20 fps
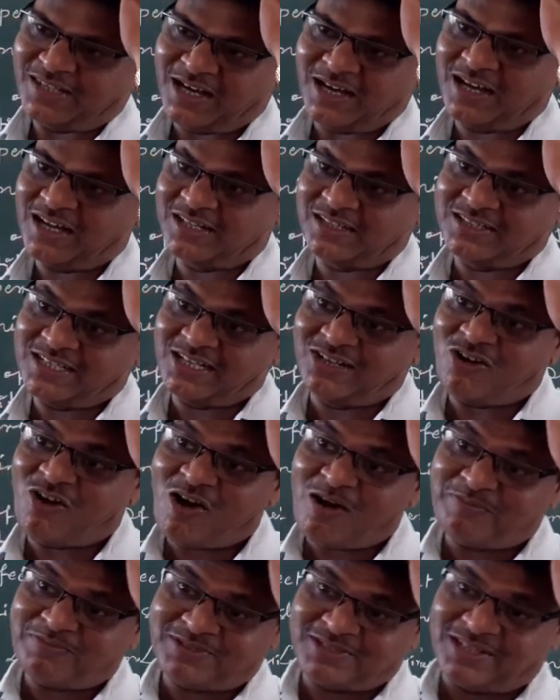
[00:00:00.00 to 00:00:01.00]
the law
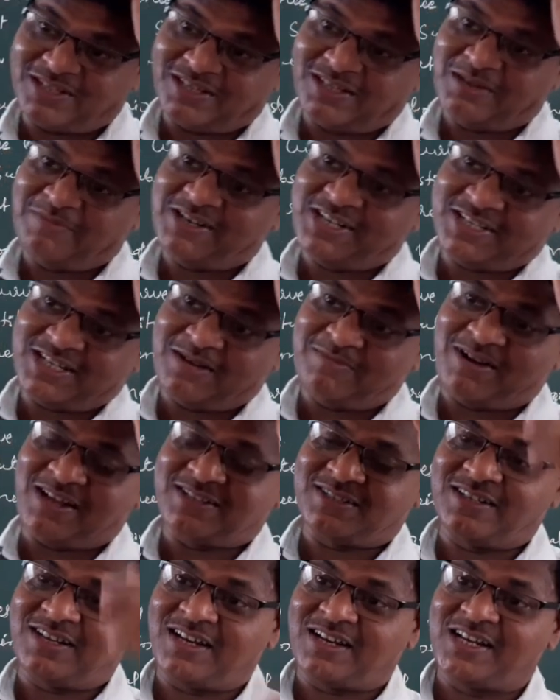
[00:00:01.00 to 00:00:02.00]
of diminishing
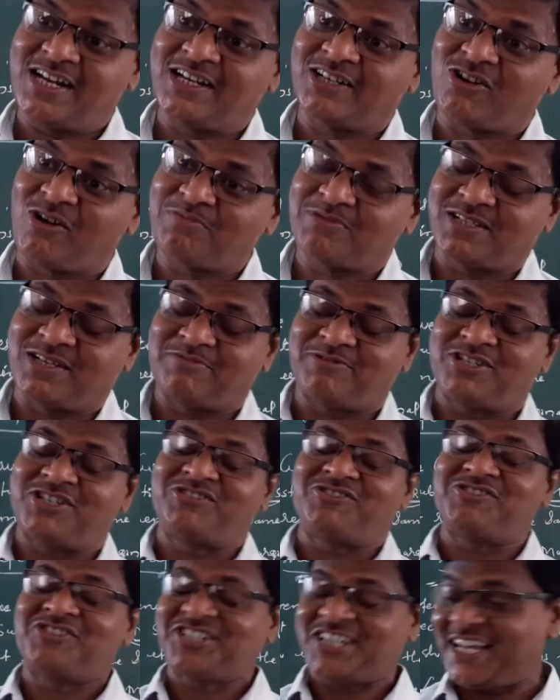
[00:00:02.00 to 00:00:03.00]
marginal rate of
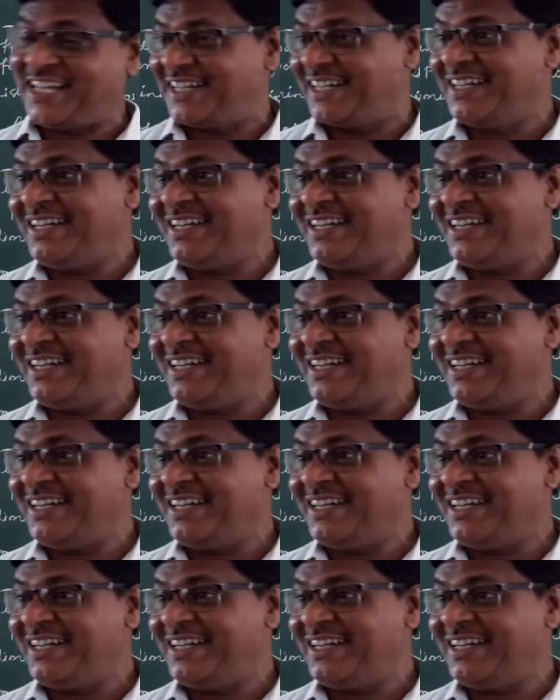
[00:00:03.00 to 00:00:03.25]
substitution